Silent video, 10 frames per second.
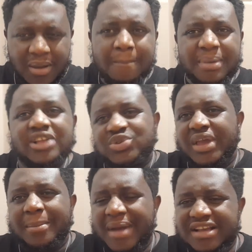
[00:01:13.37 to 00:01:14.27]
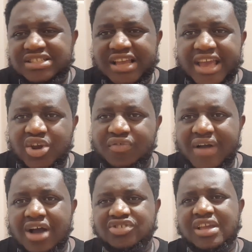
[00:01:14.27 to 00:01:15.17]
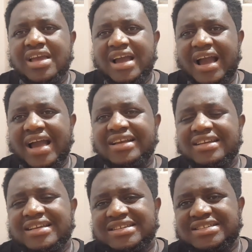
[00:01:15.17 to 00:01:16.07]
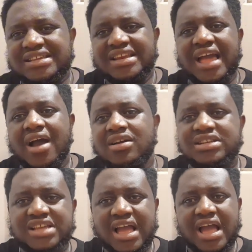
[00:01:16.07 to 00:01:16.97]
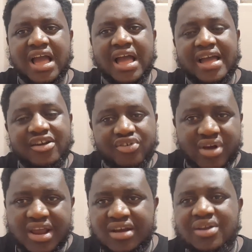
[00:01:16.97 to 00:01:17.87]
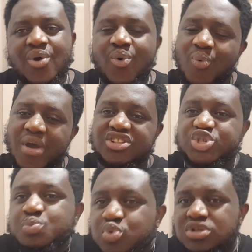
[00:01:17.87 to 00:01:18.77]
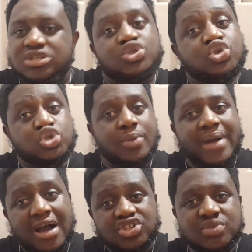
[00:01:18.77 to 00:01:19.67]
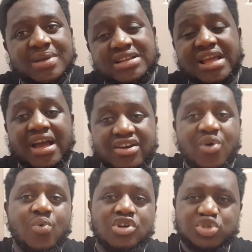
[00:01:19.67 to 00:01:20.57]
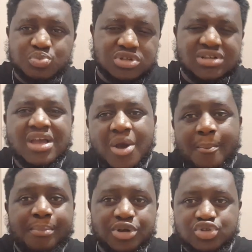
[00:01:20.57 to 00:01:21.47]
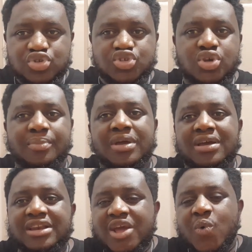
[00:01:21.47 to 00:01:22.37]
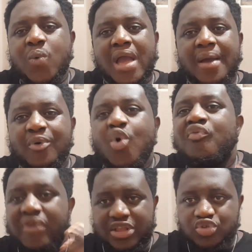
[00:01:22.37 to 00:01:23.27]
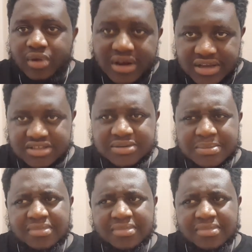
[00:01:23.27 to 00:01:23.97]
pair to emerge the head of house. And seeing how their reign went smoothly, to some housemates, their reign was smoothly, but to some, they were overdoing it.